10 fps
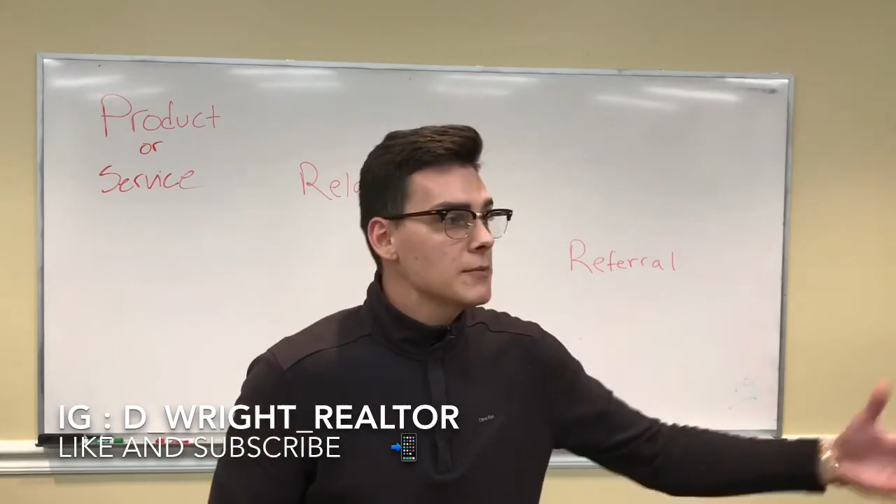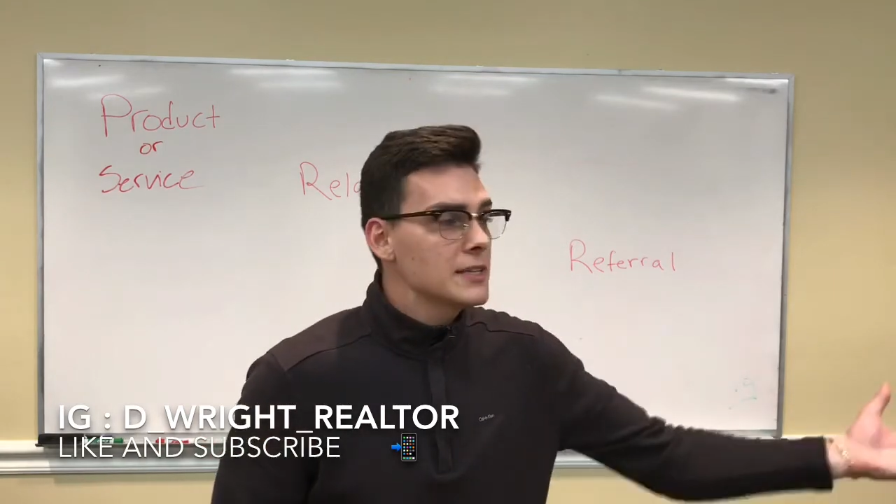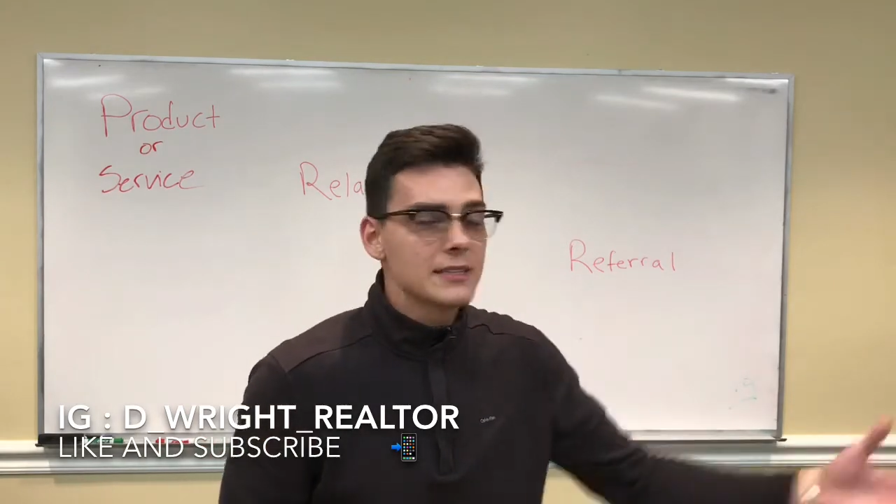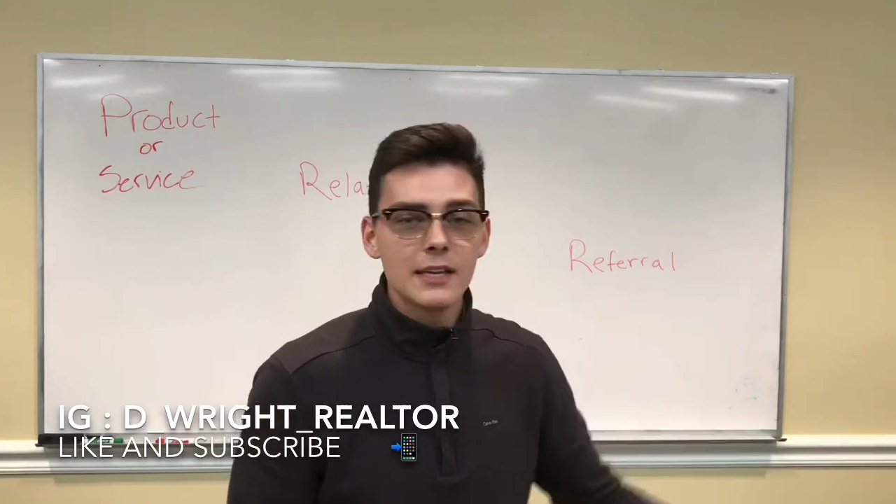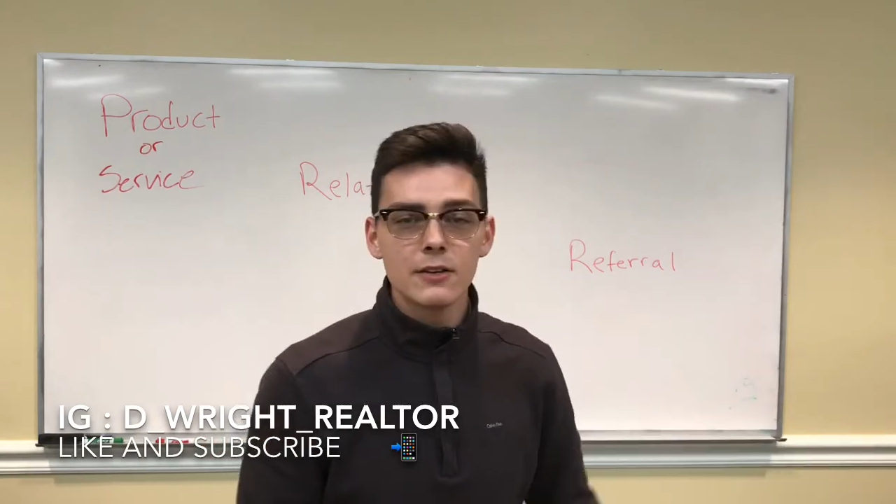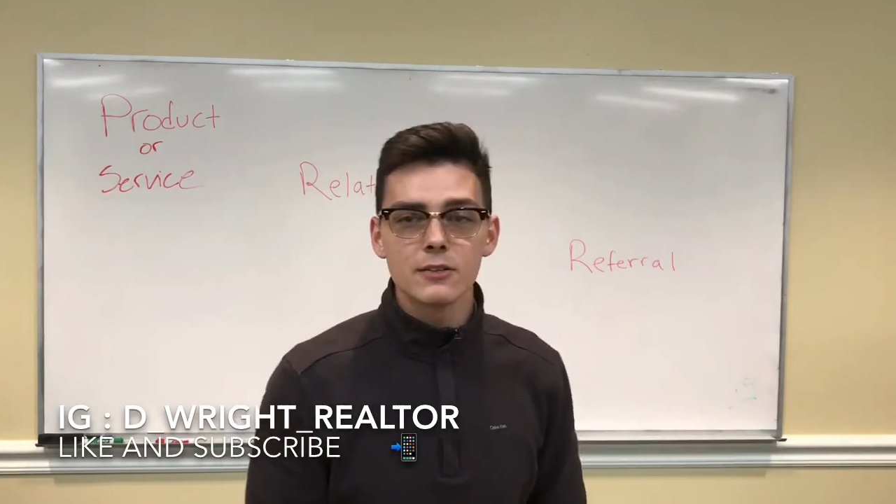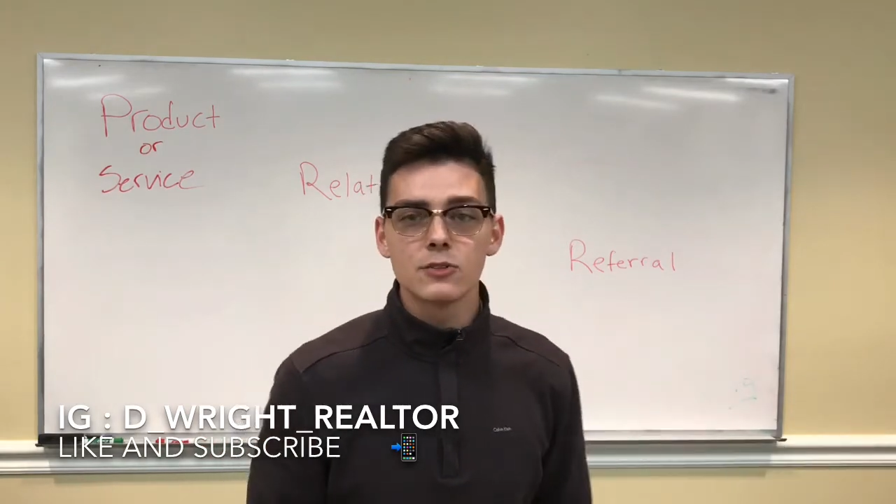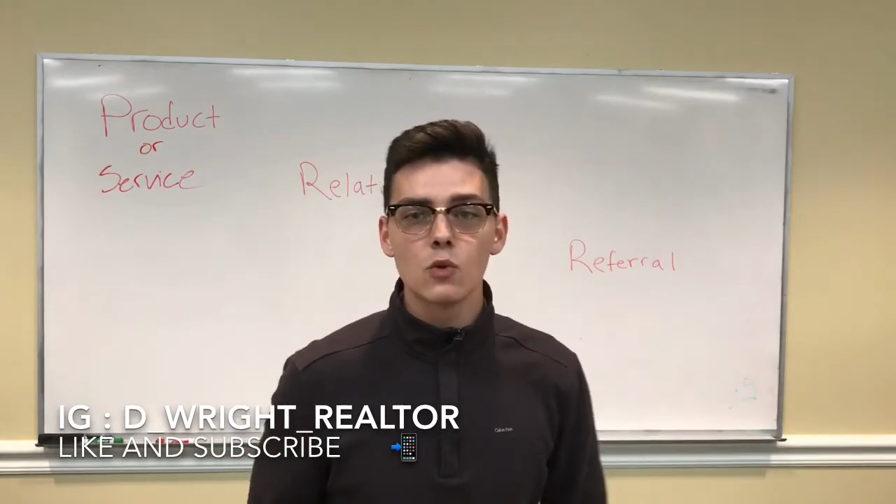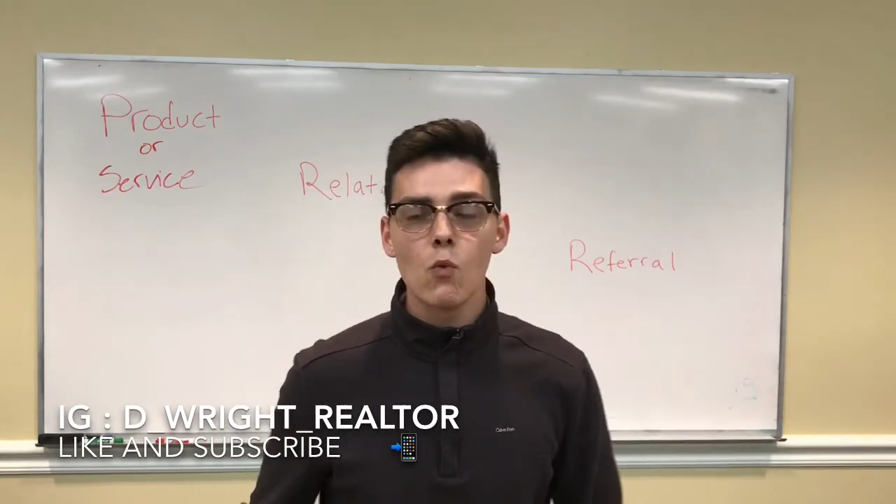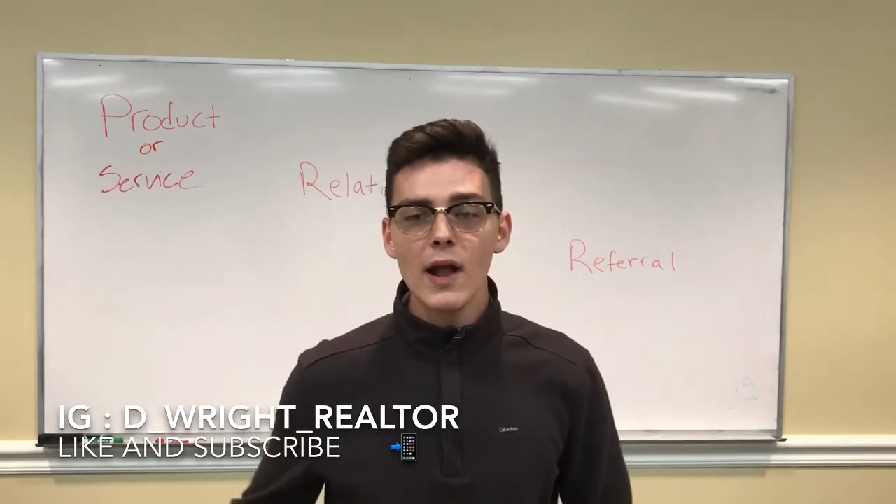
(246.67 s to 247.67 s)
dinners, their
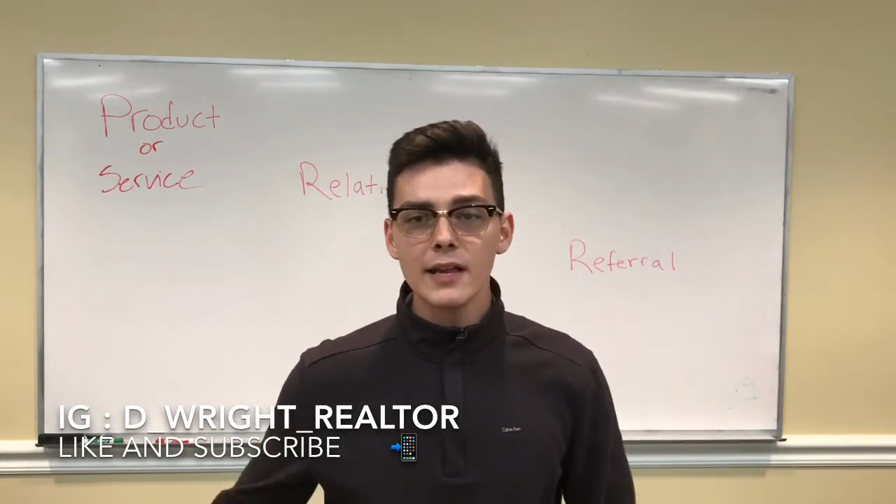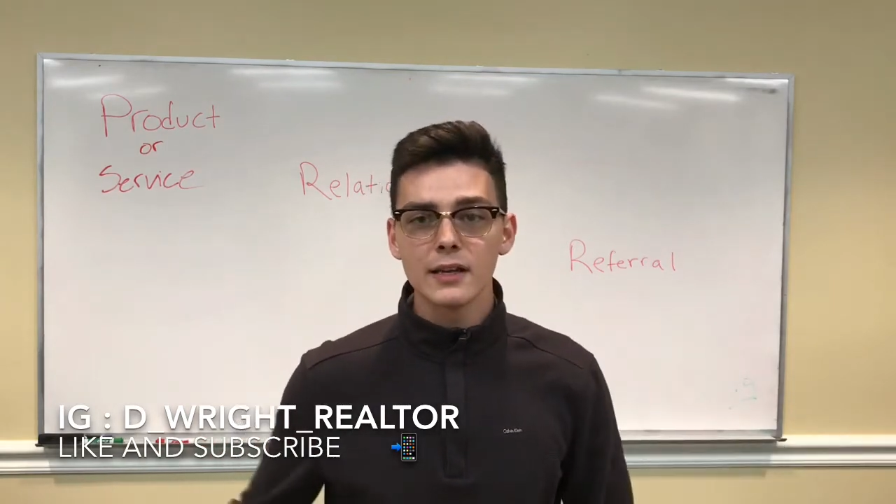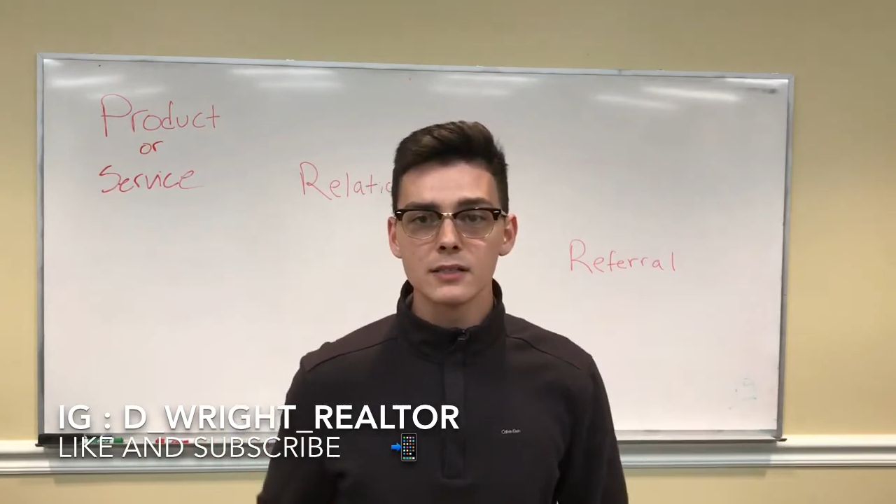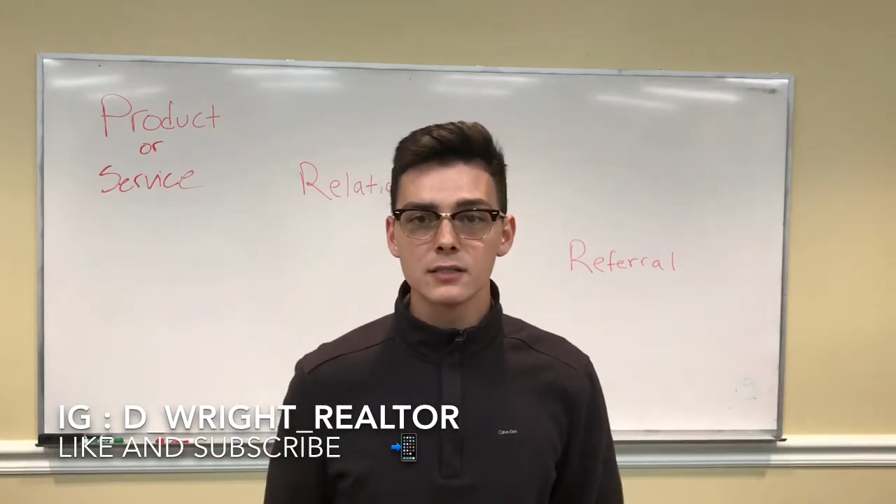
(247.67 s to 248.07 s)
weddings,